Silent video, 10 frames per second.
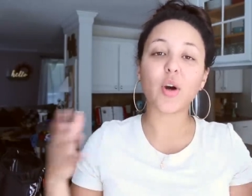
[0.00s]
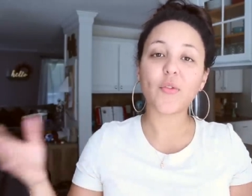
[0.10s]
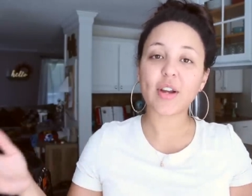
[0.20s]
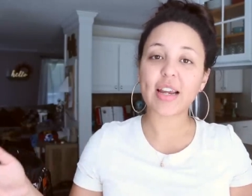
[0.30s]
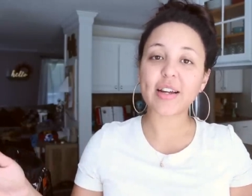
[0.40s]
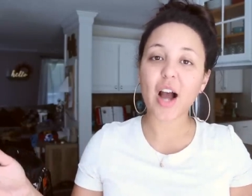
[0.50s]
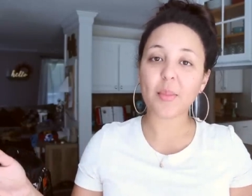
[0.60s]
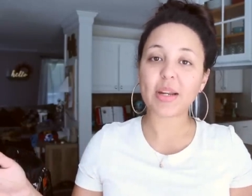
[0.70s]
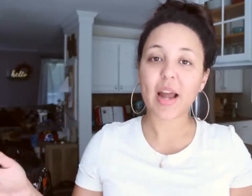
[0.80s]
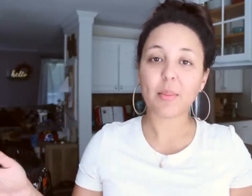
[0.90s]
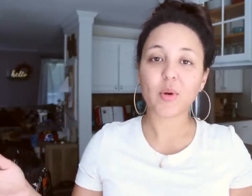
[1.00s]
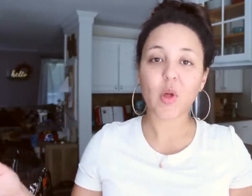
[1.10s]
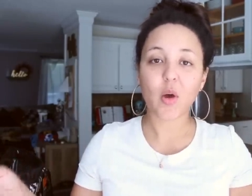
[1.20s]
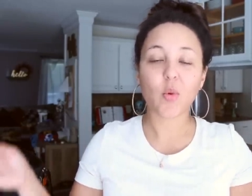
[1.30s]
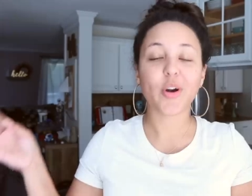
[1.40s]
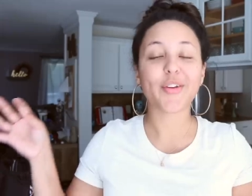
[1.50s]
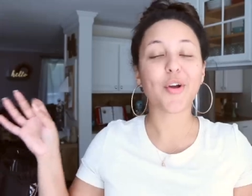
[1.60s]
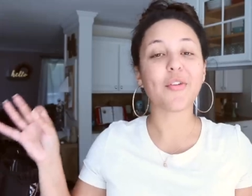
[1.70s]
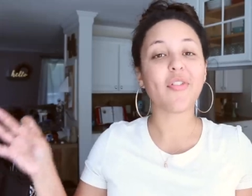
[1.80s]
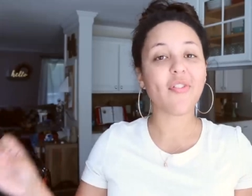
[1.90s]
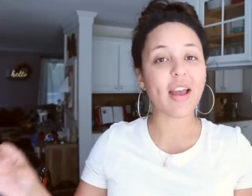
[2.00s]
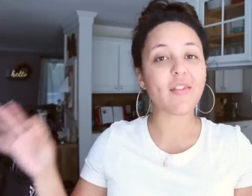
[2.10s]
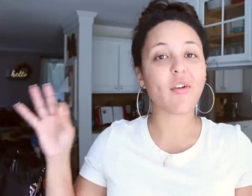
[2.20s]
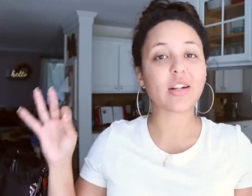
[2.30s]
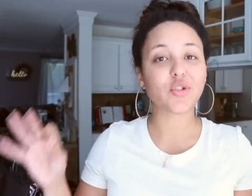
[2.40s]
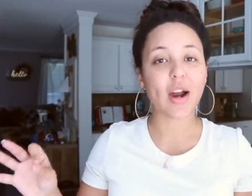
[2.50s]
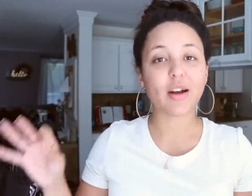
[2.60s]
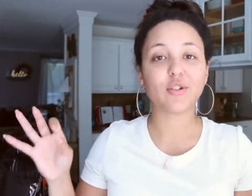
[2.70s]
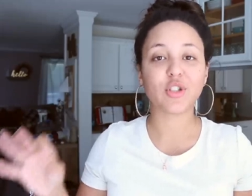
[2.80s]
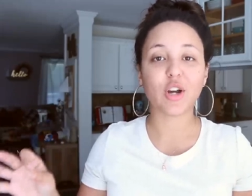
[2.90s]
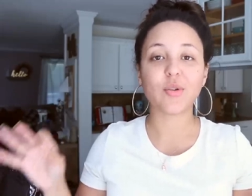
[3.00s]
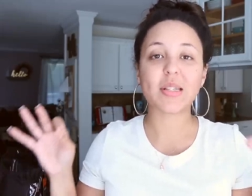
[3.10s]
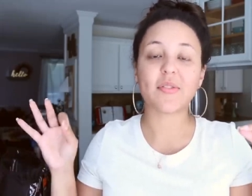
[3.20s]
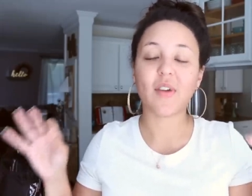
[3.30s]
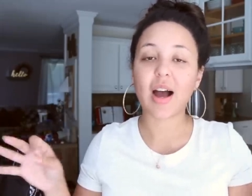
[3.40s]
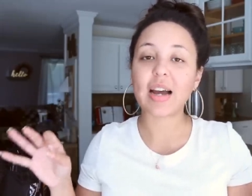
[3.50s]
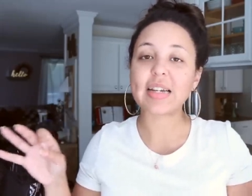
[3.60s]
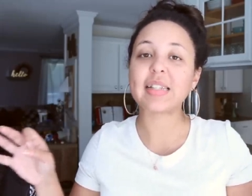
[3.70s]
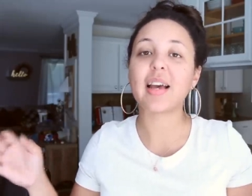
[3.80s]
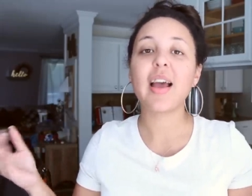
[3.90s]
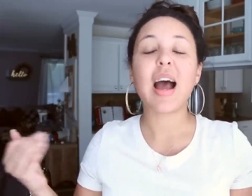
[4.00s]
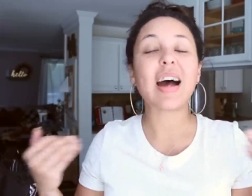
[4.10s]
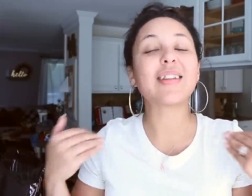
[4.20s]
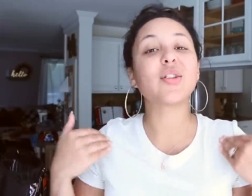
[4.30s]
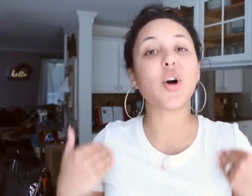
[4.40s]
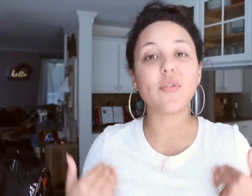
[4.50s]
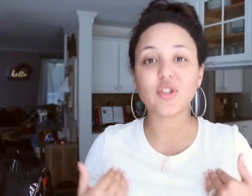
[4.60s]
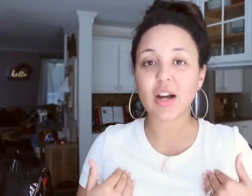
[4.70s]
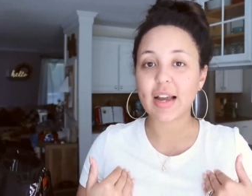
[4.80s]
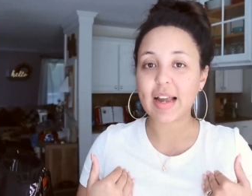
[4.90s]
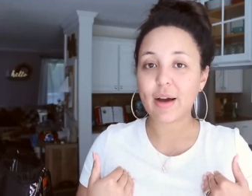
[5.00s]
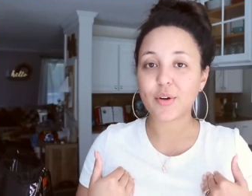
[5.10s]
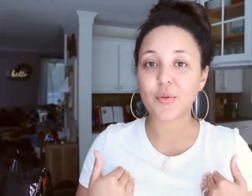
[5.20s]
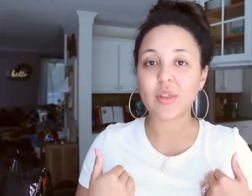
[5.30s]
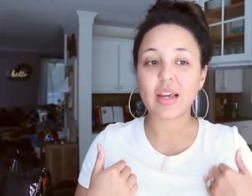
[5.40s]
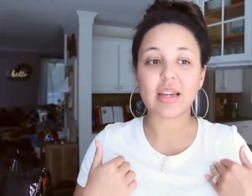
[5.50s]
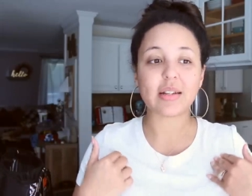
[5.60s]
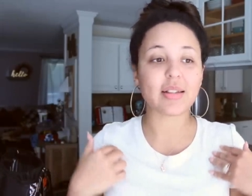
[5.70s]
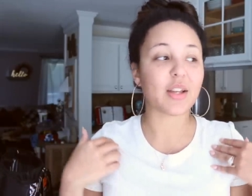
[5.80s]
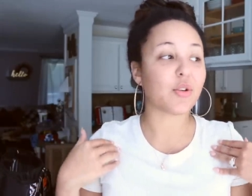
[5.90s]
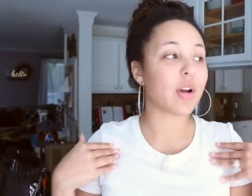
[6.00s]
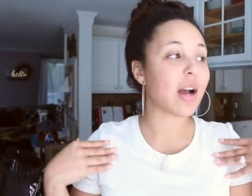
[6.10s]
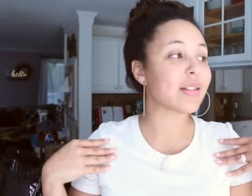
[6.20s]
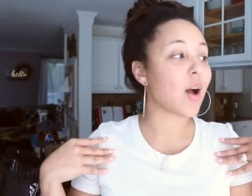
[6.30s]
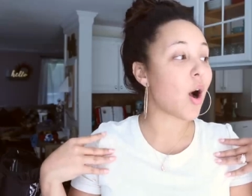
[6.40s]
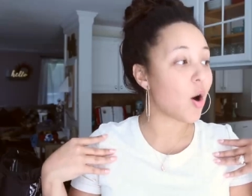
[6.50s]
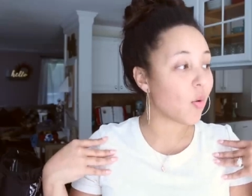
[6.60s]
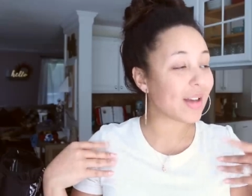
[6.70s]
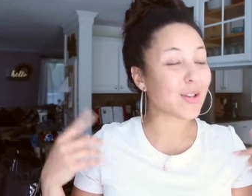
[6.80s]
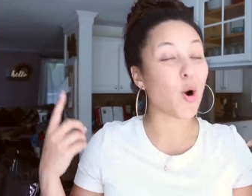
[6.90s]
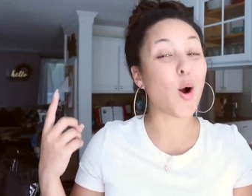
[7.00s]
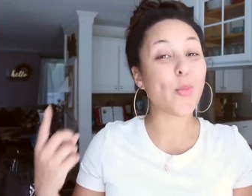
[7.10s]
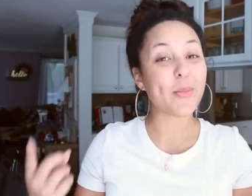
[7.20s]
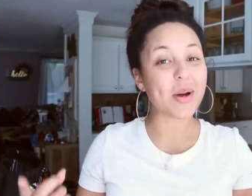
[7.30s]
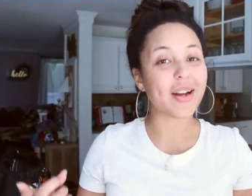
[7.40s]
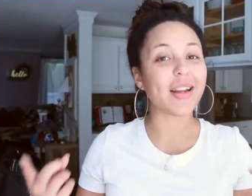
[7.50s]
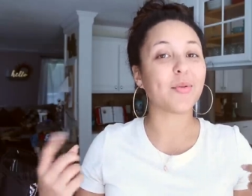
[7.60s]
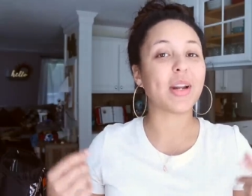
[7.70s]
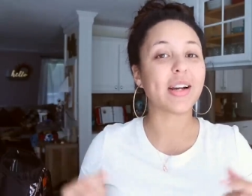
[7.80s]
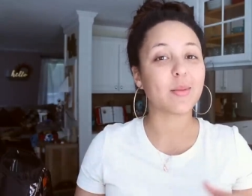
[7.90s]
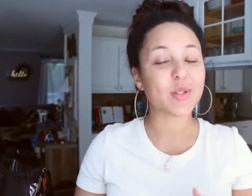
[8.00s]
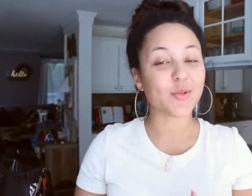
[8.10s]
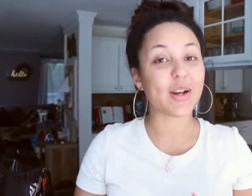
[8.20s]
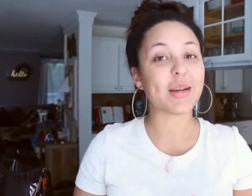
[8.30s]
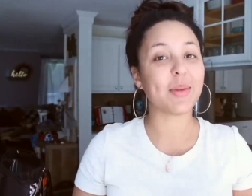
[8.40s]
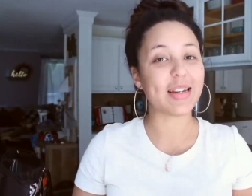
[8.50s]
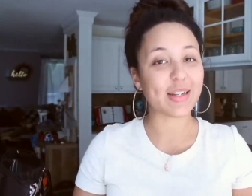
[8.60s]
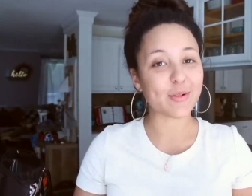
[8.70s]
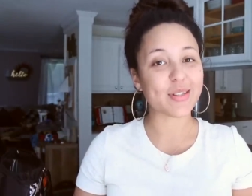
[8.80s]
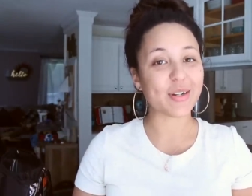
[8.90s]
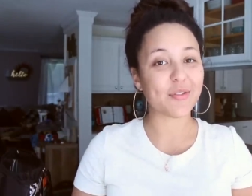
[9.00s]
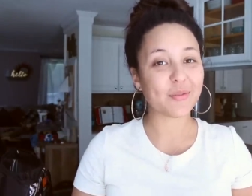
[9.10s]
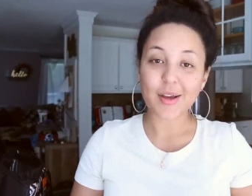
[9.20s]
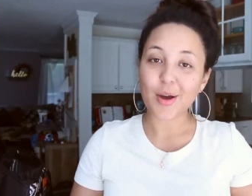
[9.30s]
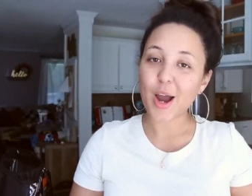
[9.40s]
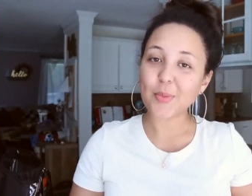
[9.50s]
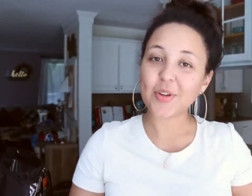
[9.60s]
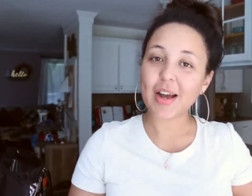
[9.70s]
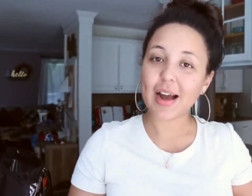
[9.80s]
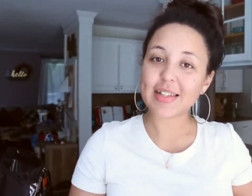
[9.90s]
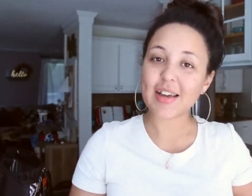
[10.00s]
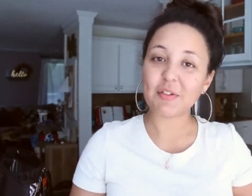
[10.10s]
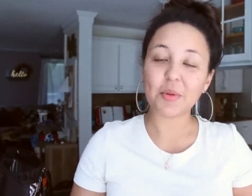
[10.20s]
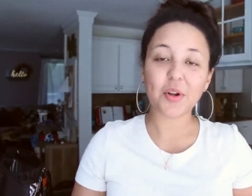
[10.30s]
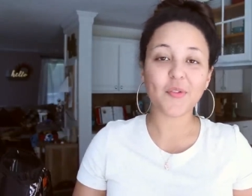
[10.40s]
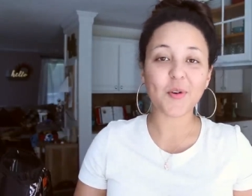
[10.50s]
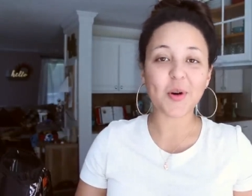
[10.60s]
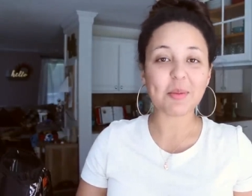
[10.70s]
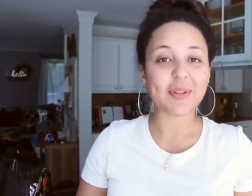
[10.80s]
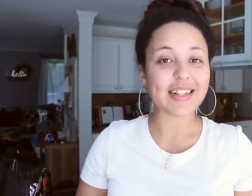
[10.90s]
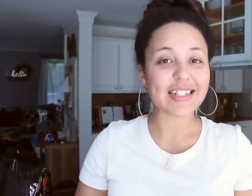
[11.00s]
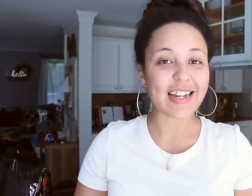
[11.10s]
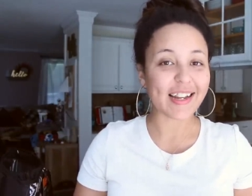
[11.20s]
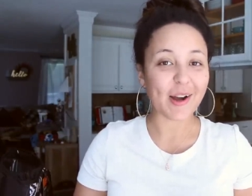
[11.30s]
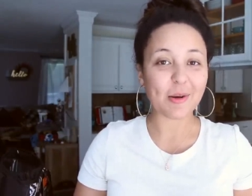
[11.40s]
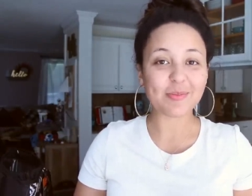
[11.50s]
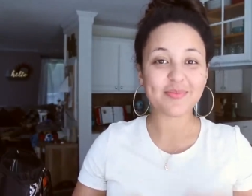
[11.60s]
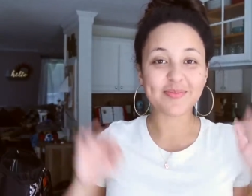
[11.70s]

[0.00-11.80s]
Don't forget to comment down below what are your favorite Trader Joe's finds. I love trying out new things and you guys always are on the money when it comes to recommending this stuff. So I hope you guys have a beautiful and blessed day, y'all.